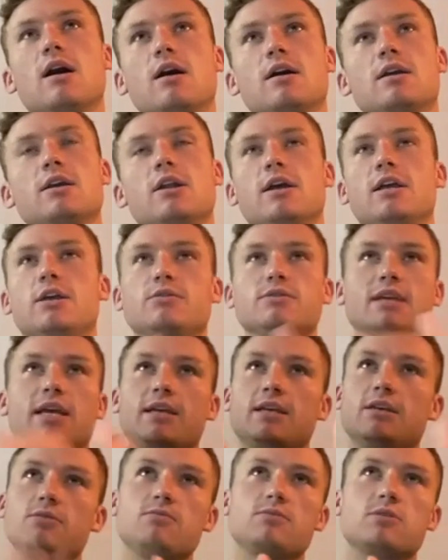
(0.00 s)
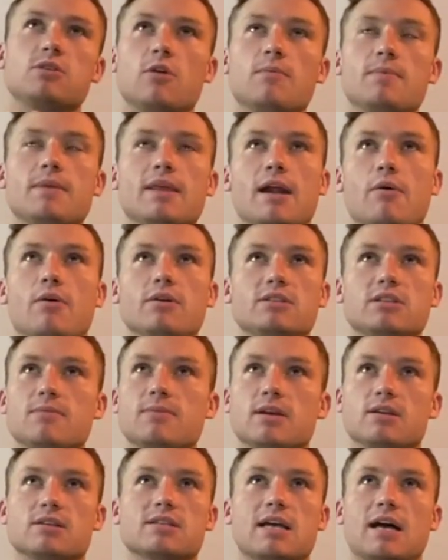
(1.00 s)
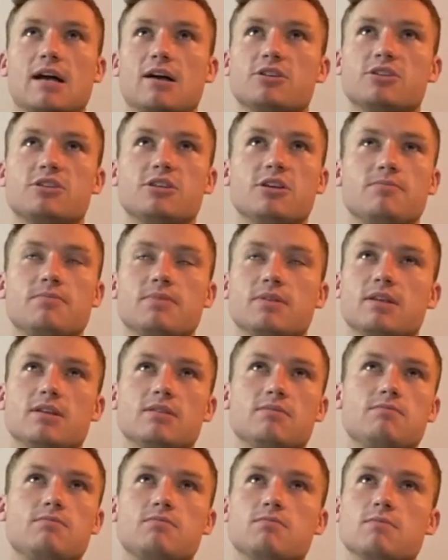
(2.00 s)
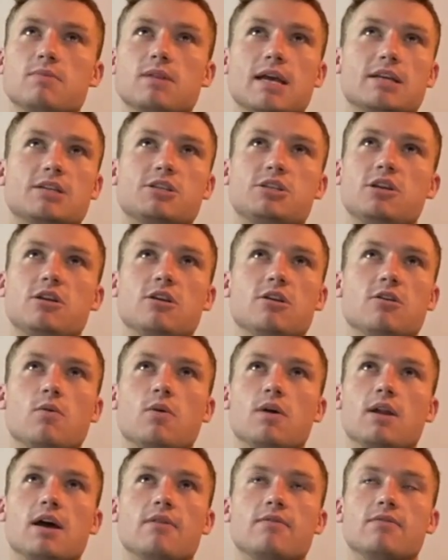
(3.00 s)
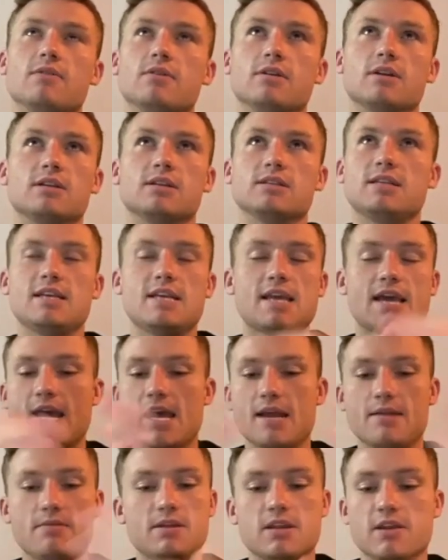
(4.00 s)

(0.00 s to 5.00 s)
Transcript: he told me that I wasn't gonna be on scholarship the next year or whatever because he had